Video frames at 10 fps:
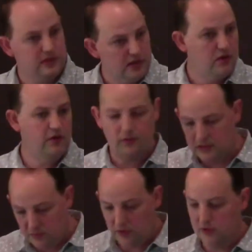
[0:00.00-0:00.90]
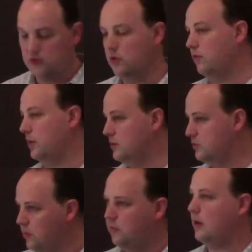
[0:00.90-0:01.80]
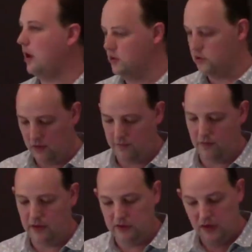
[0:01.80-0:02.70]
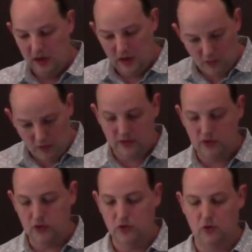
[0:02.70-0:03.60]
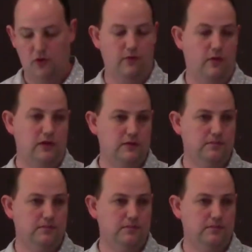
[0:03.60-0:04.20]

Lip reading: Sin offerings, burnt offerings, purification offerings, restitution offerings.